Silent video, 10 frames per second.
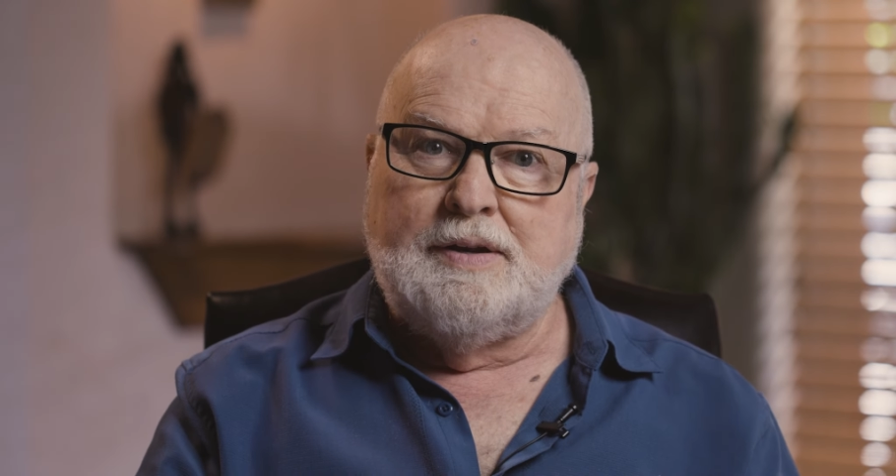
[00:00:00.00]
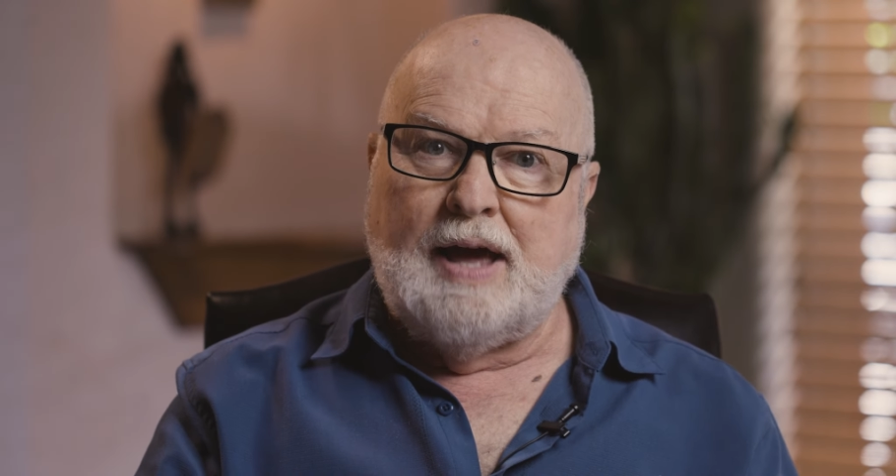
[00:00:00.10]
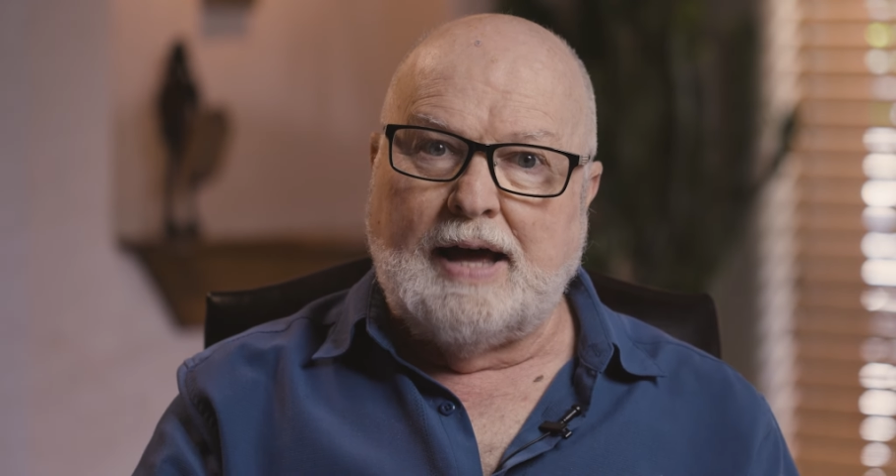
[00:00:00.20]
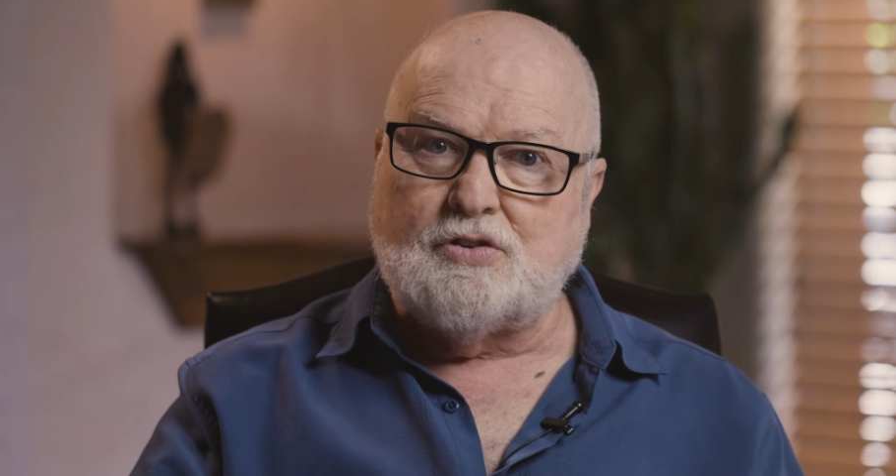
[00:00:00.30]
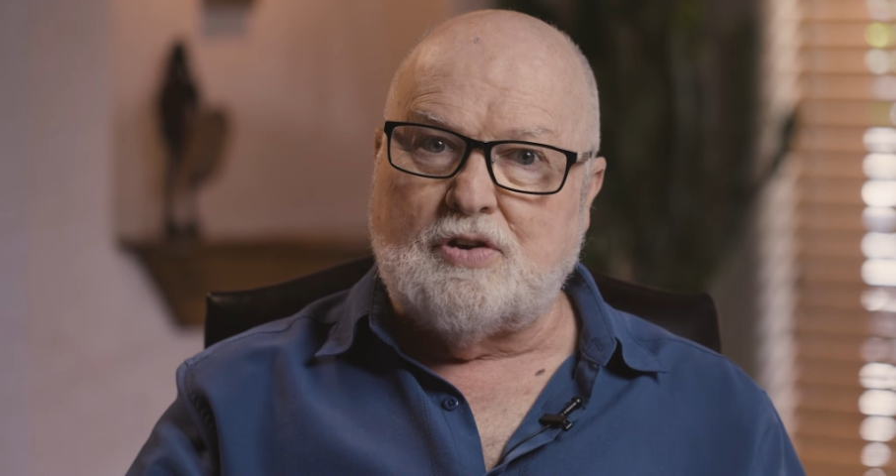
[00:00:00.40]

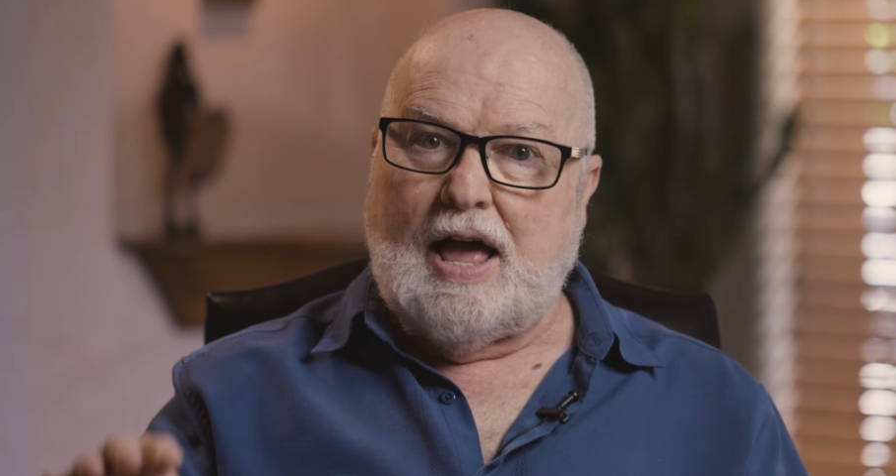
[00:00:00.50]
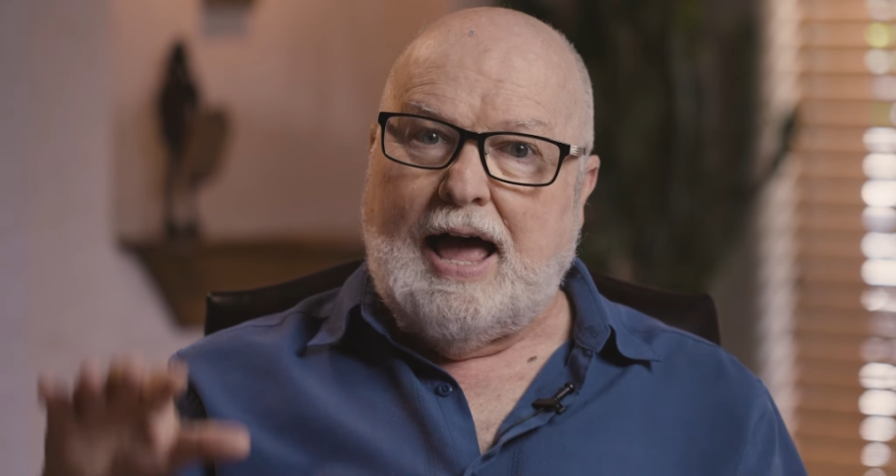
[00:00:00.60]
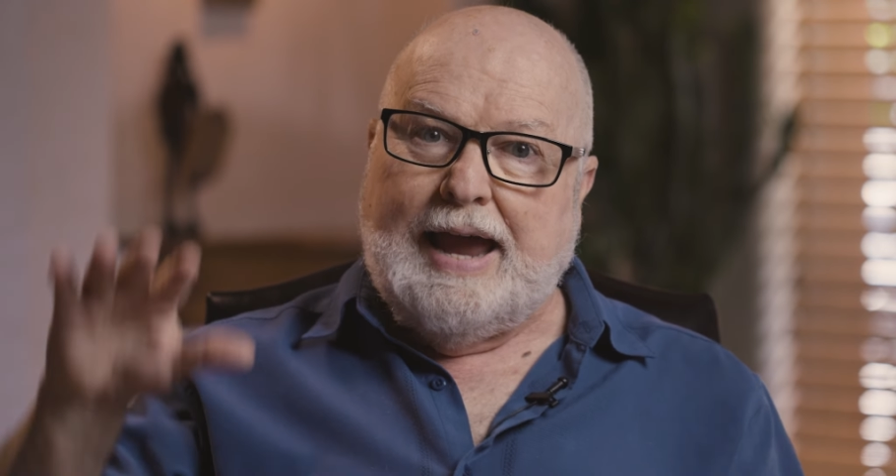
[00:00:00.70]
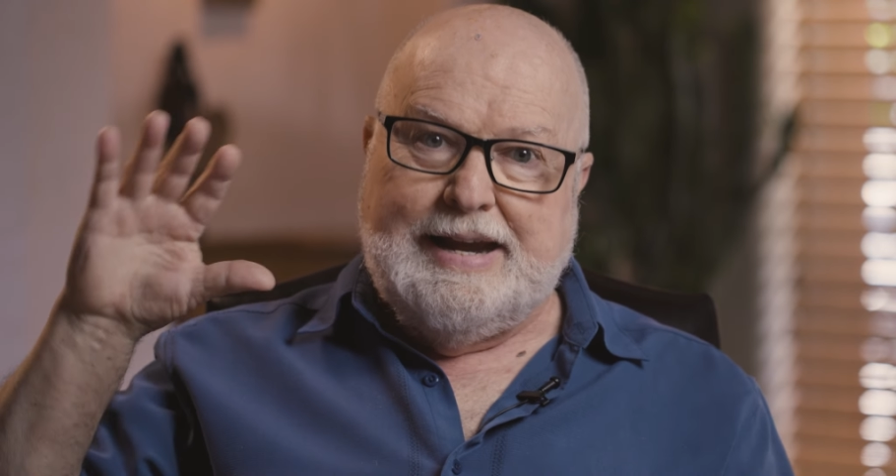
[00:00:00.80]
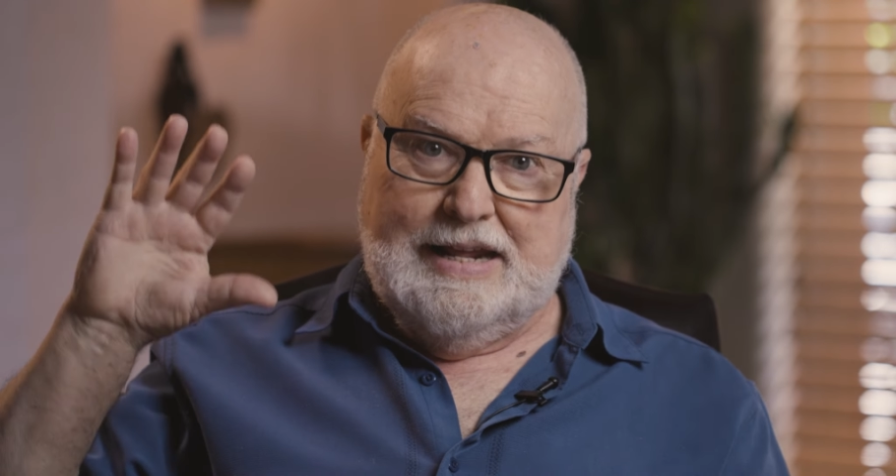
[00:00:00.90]
not
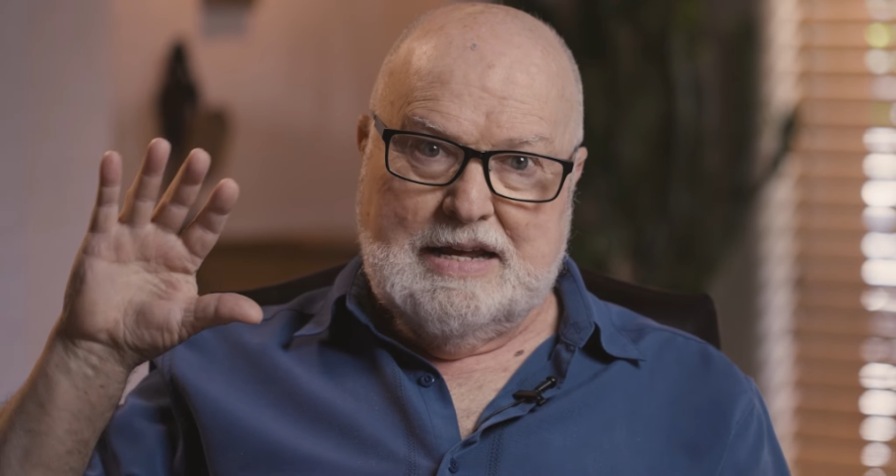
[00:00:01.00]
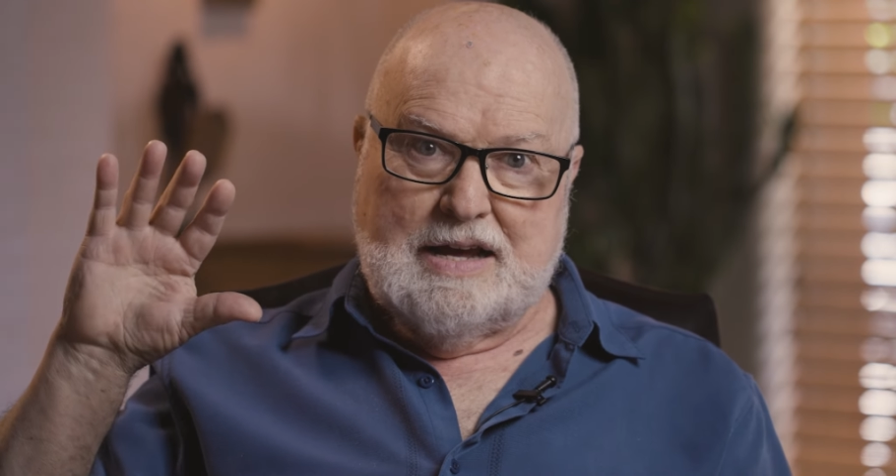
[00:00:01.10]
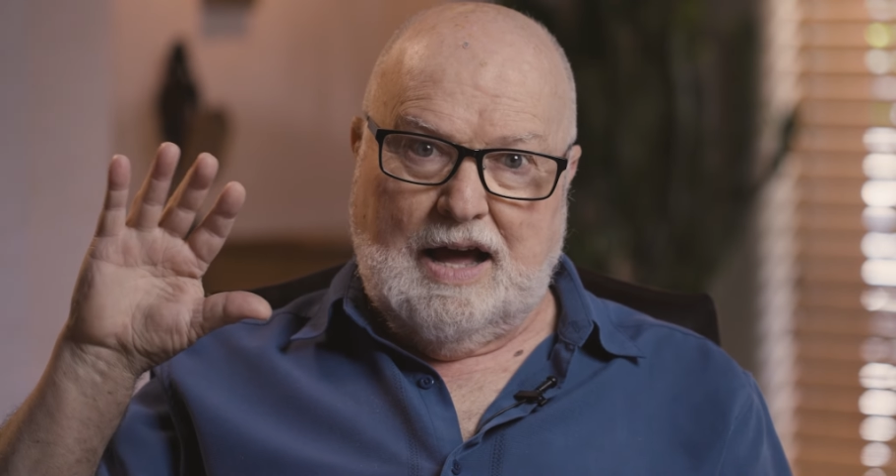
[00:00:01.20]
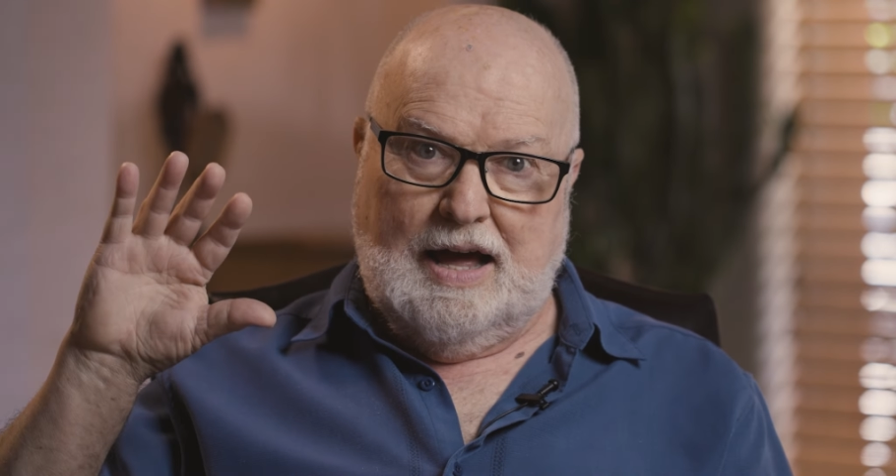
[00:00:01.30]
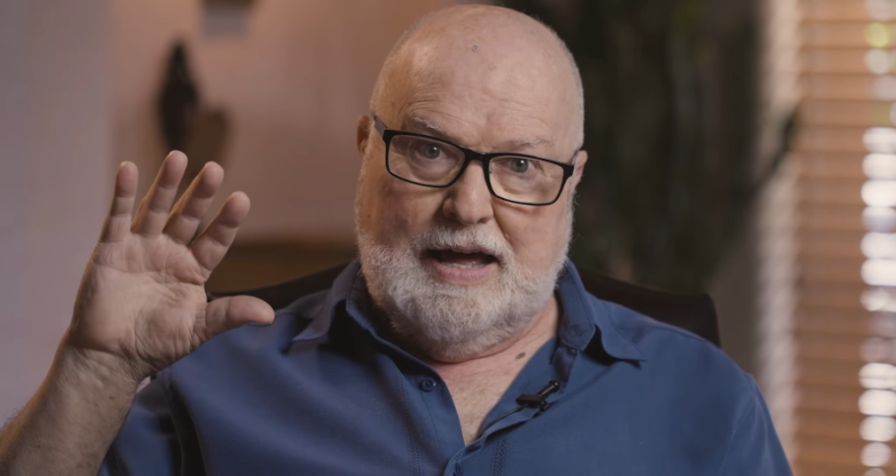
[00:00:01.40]

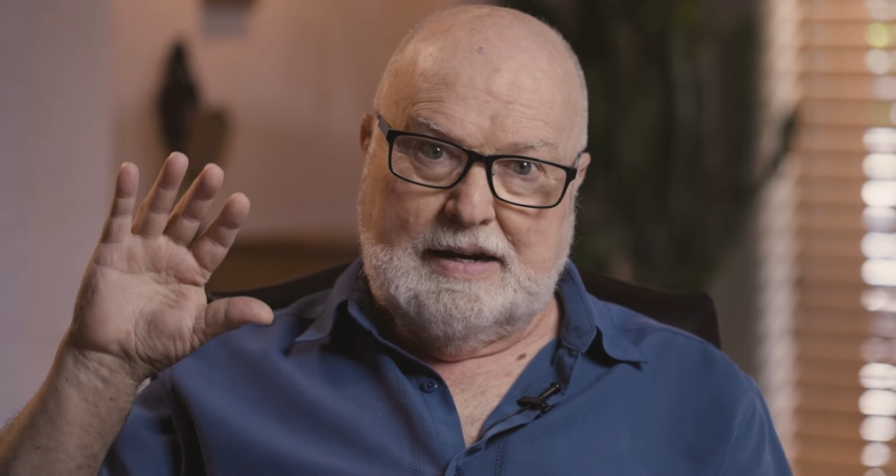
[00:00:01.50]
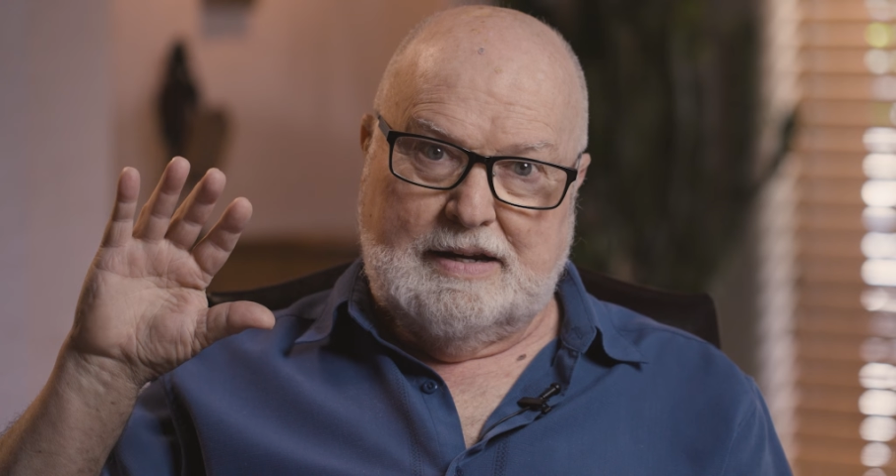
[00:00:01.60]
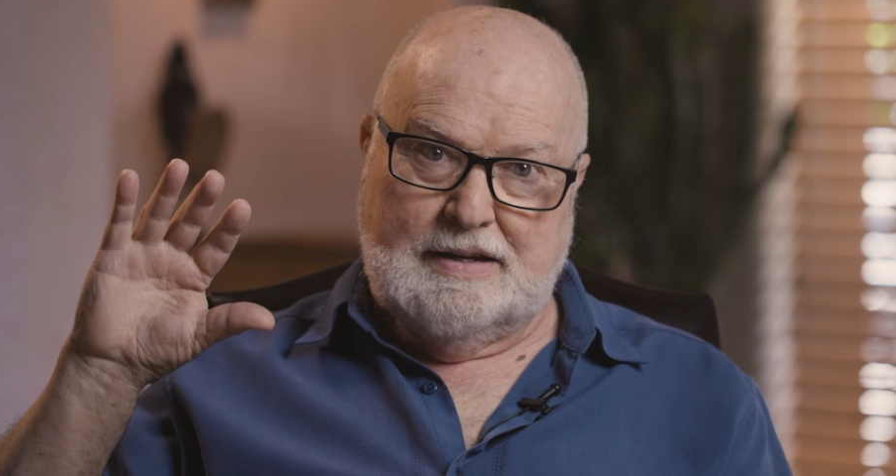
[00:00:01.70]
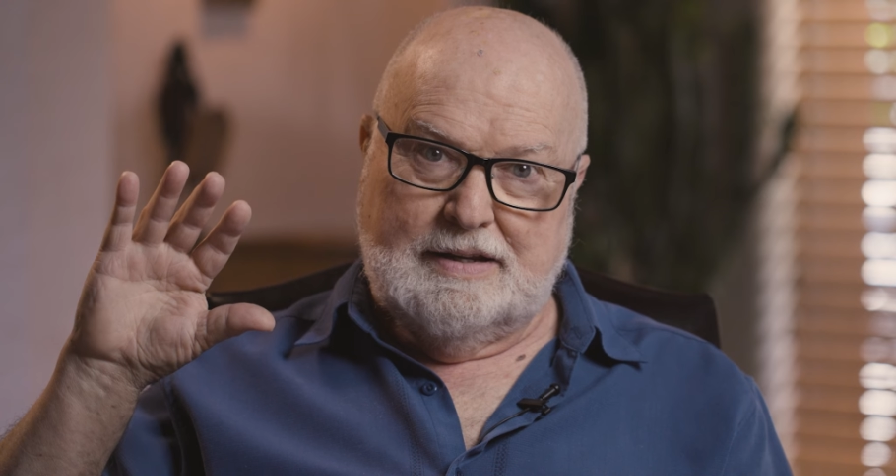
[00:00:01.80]
hiding God.